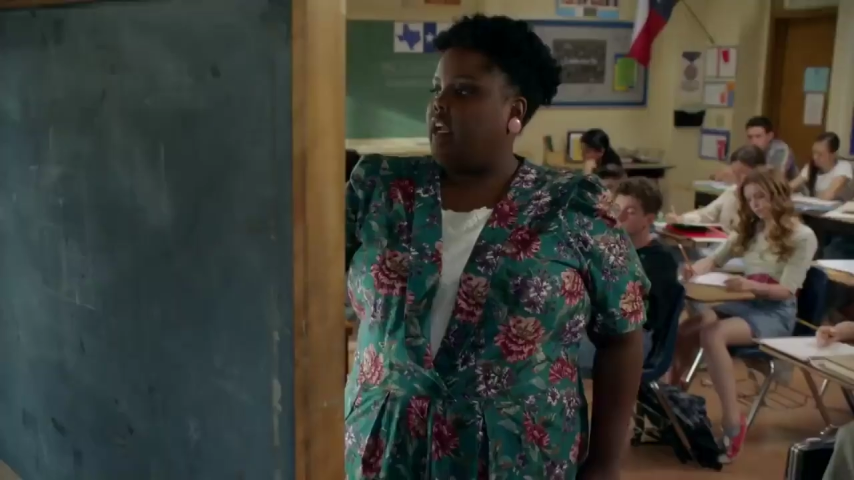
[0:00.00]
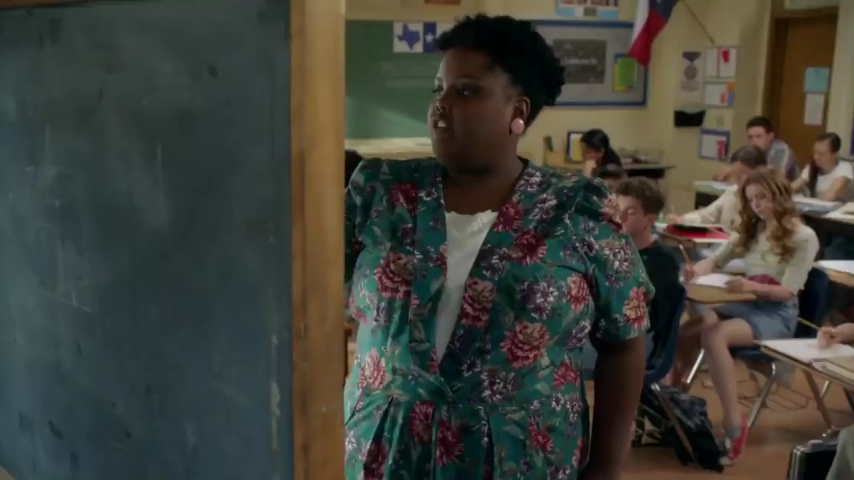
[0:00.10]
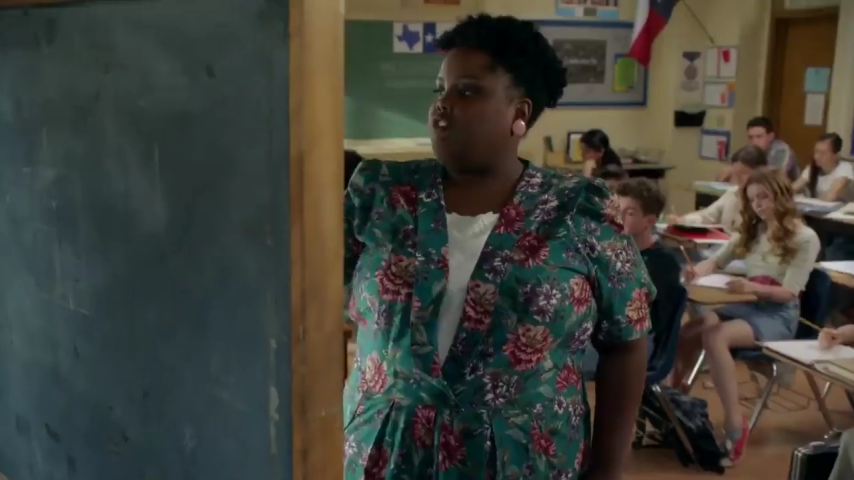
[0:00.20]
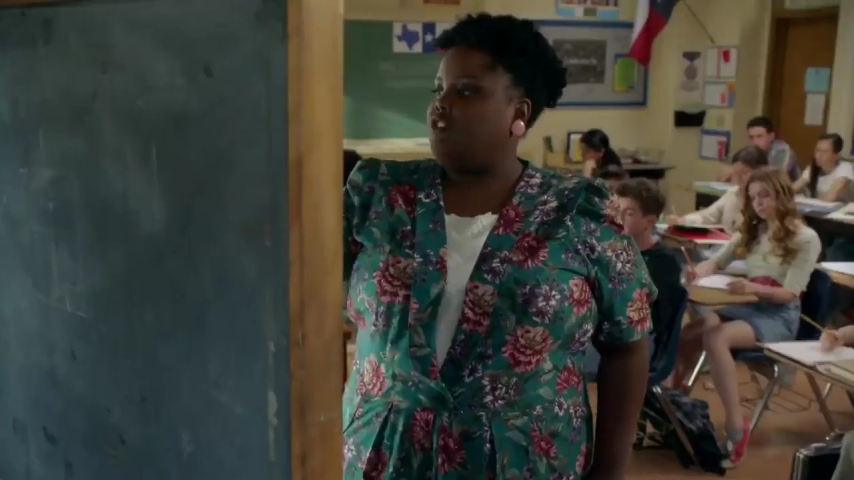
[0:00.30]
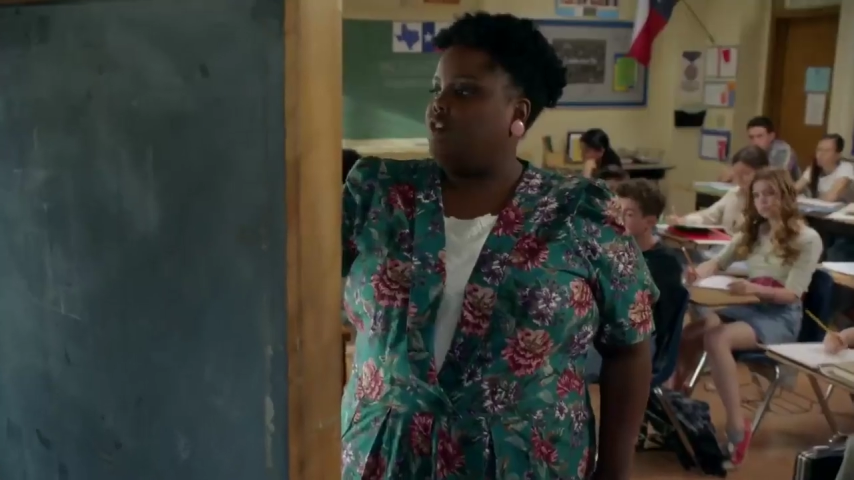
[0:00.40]

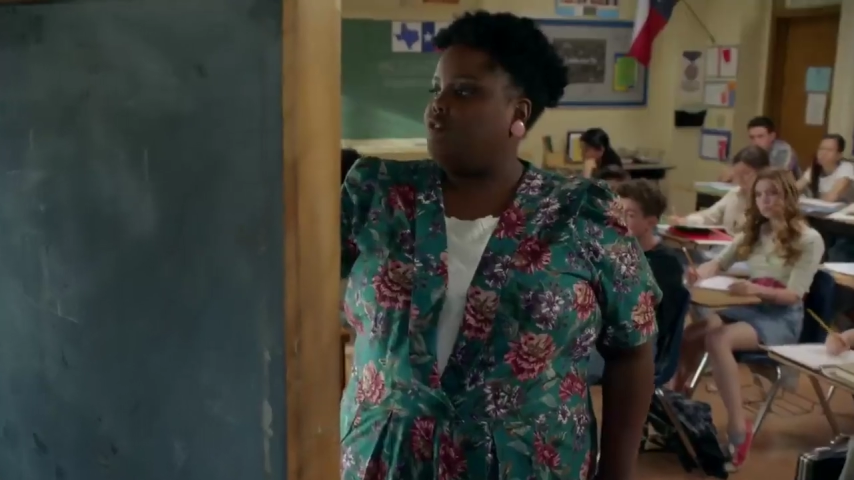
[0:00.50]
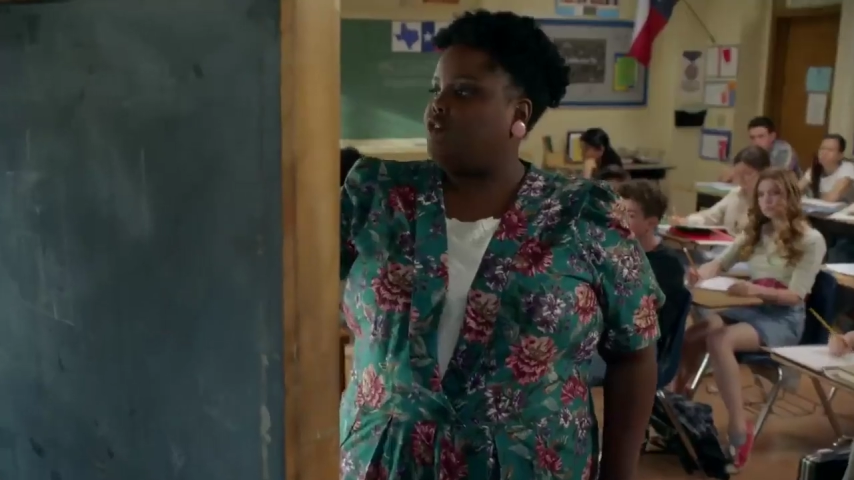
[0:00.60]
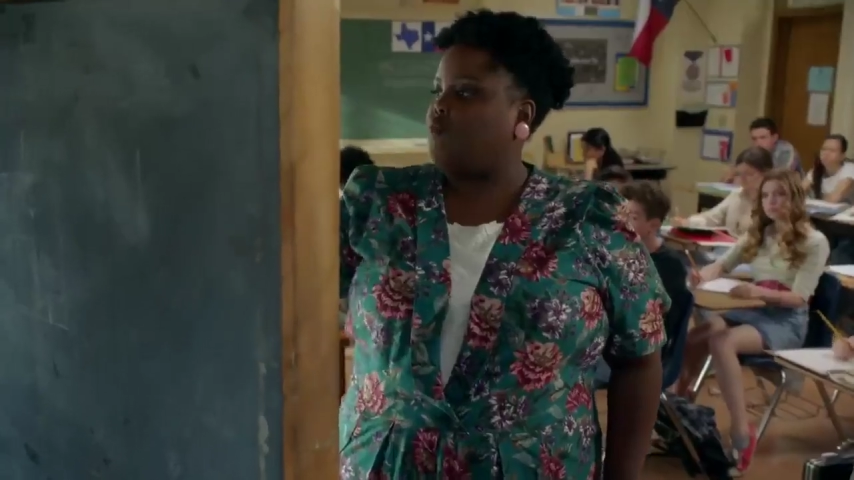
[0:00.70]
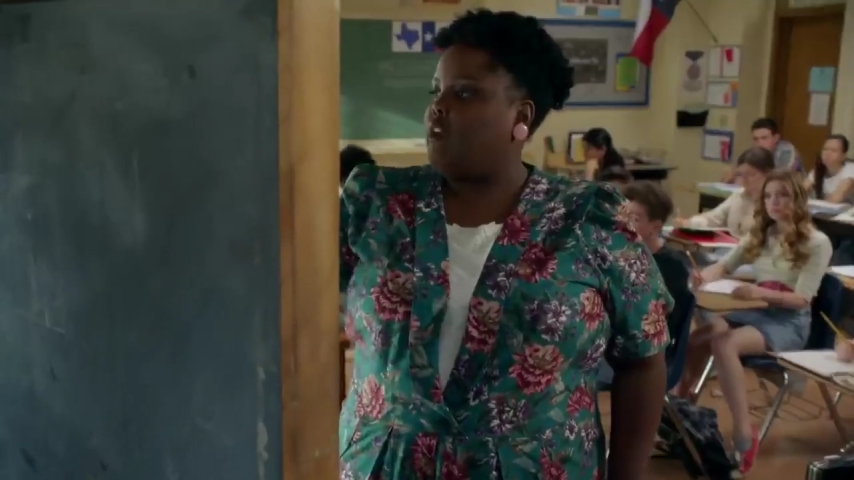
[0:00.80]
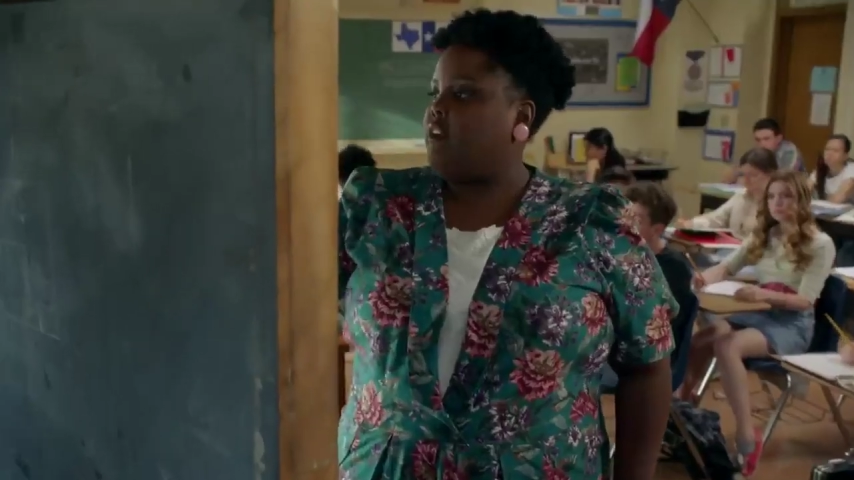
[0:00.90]
And so the
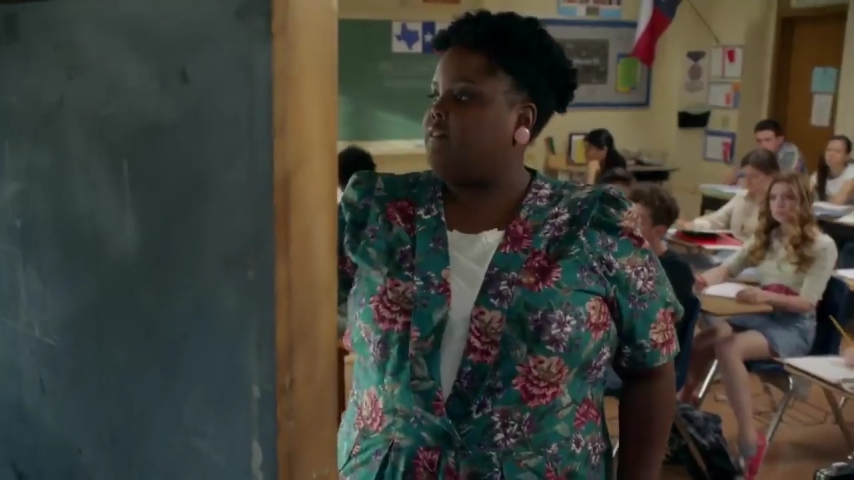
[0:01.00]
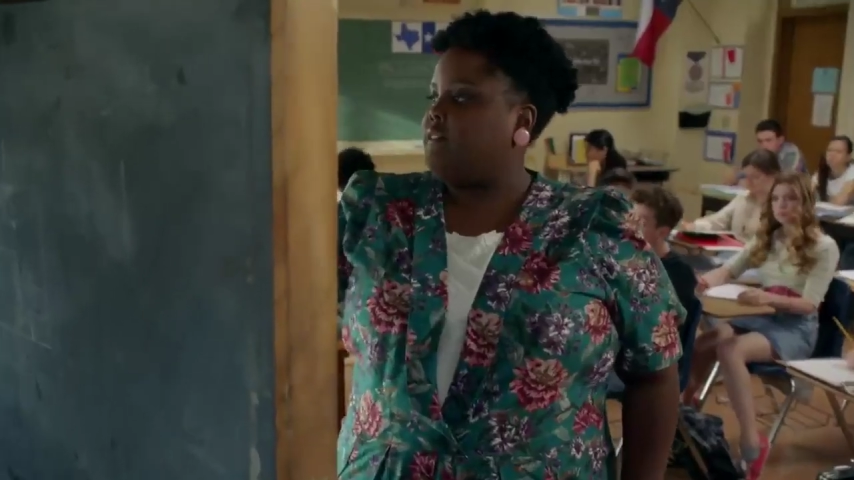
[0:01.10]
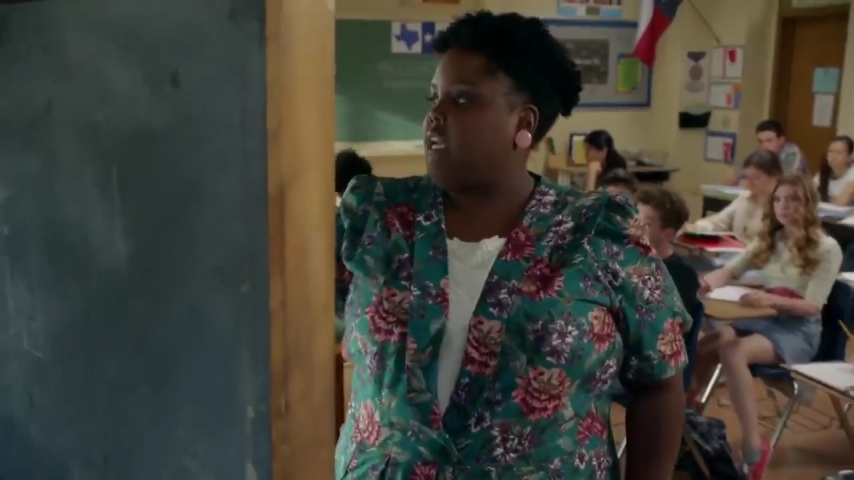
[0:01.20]
square of